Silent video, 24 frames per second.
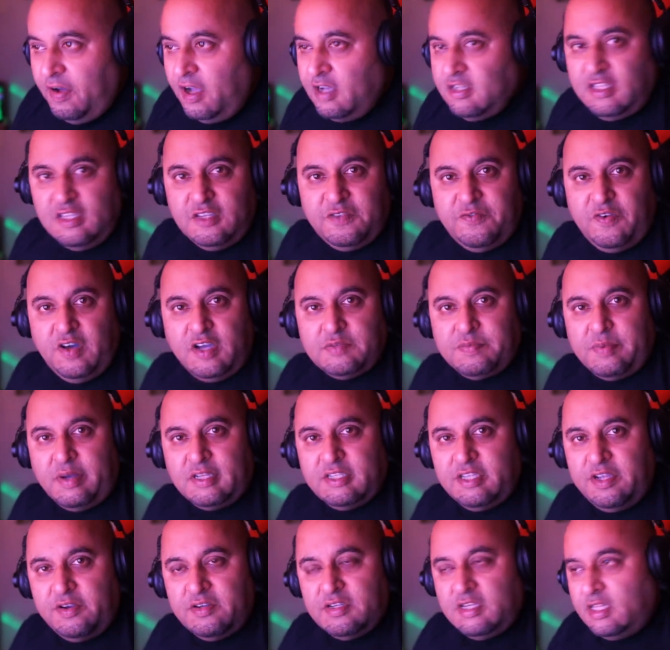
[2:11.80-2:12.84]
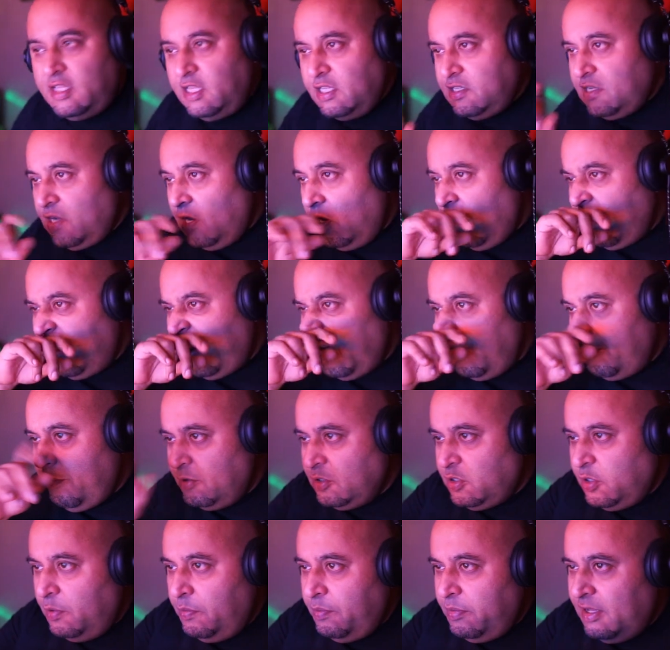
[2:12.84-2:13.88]
First things first, man, seriously, this guy, okay,
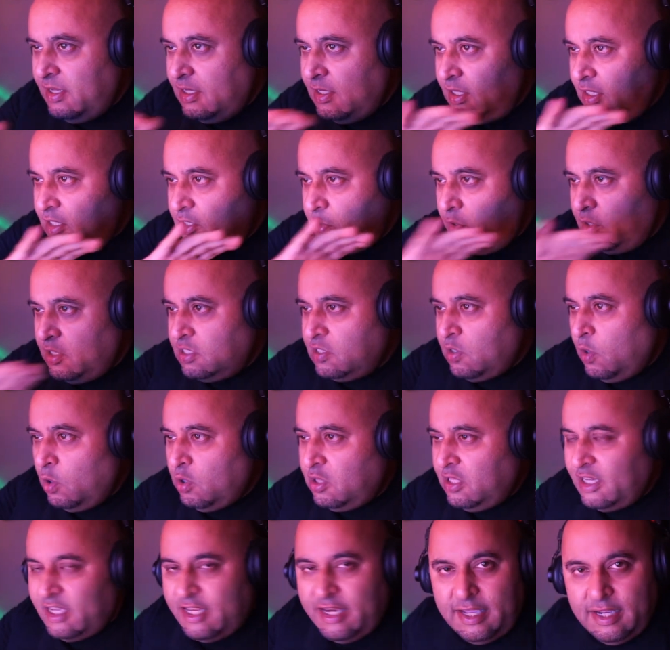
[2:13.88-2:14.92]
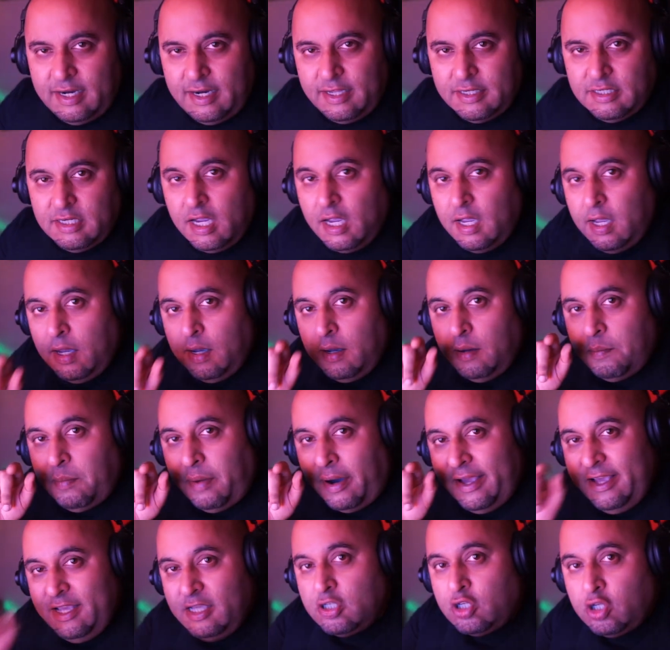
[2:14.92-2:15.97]
presumably he's doing this whole thing in English, but
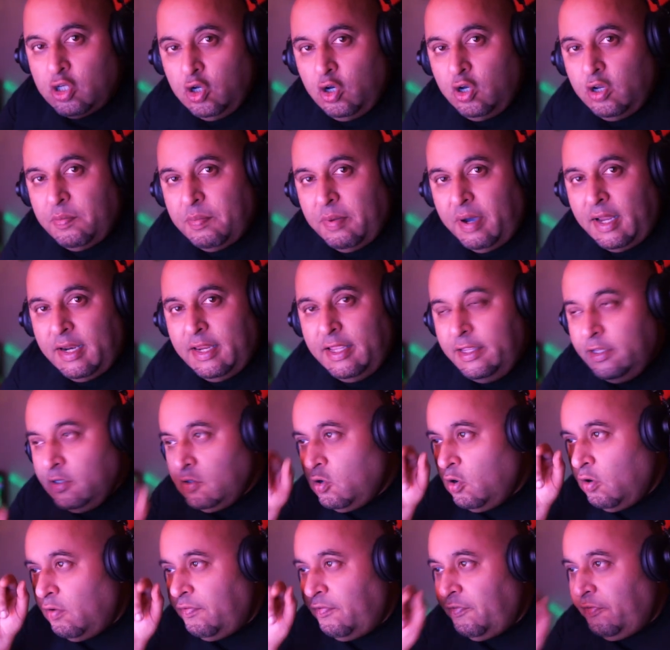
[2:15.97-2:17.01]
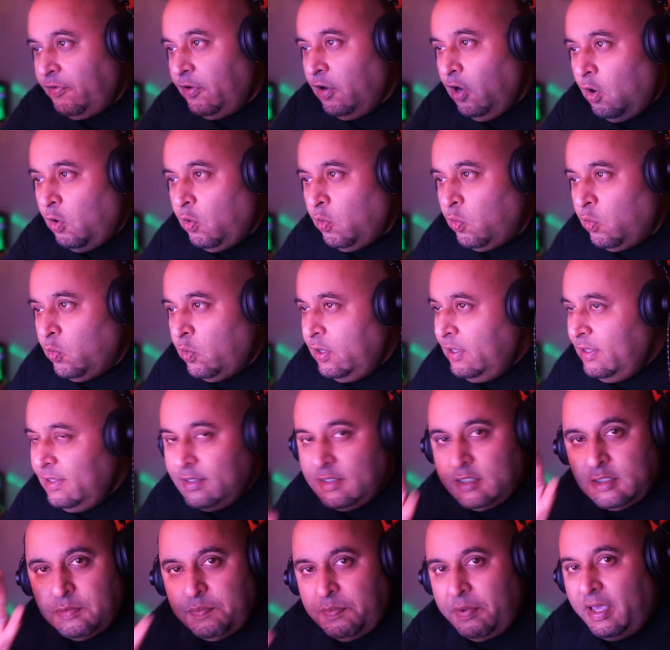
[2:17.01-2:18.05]
he's good, man. He's got flow, he's
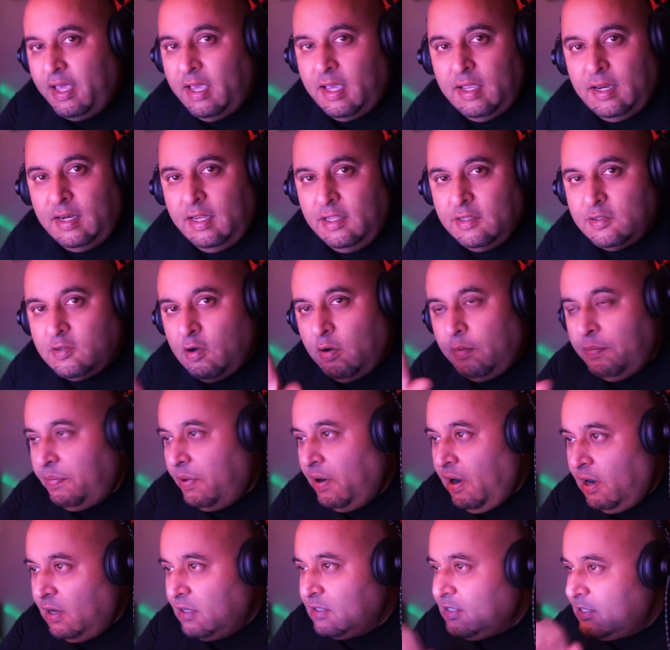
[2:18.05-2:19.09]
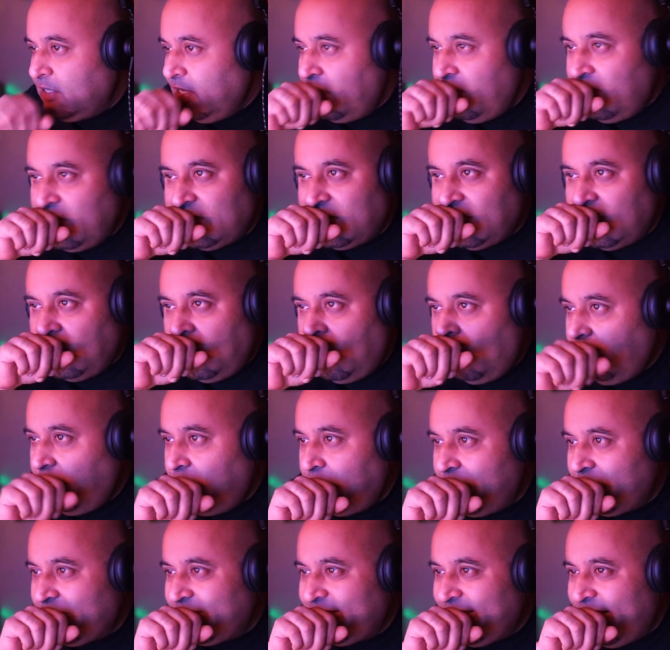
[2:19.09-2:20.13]
spitting, he's got bars, seriously,
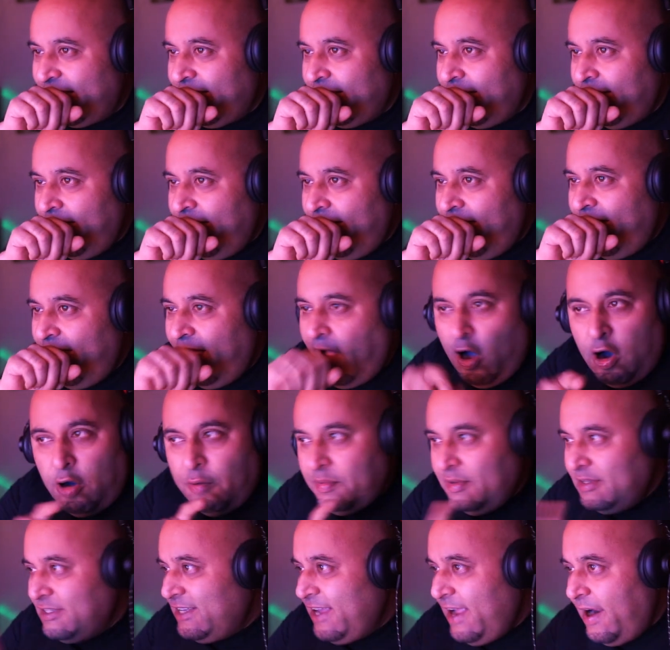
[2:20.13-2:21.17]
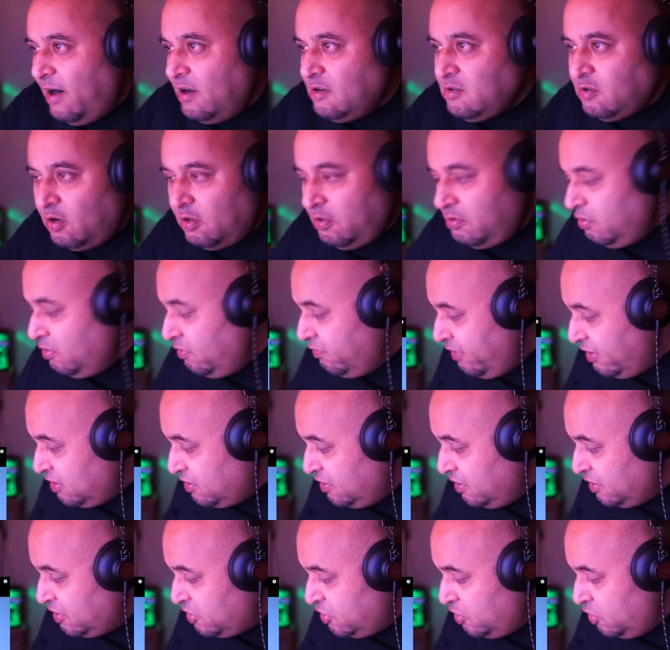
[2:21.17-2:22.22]
100%. I hope this carries on through the rest
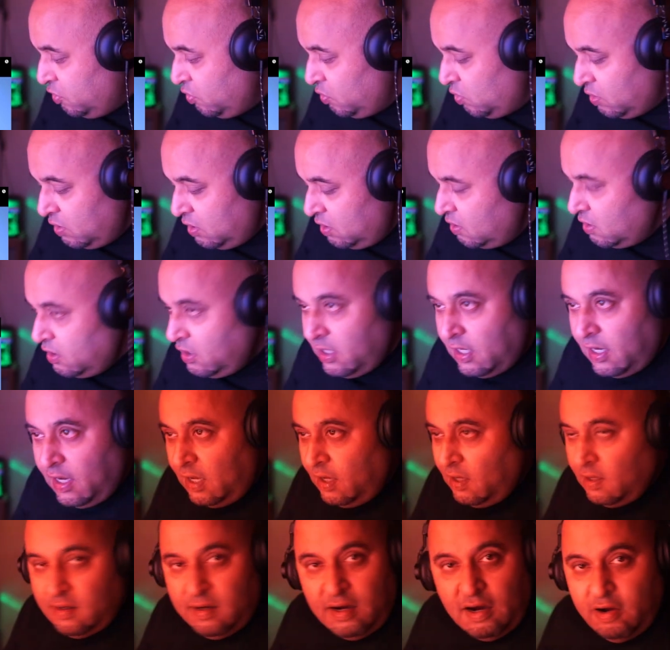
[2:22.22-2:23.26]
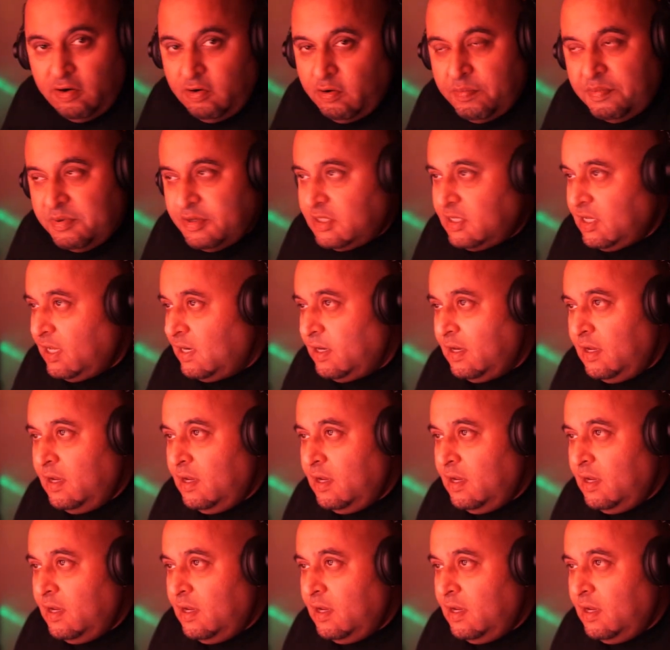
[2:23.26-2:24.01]
of this tune. Yeah, 100%.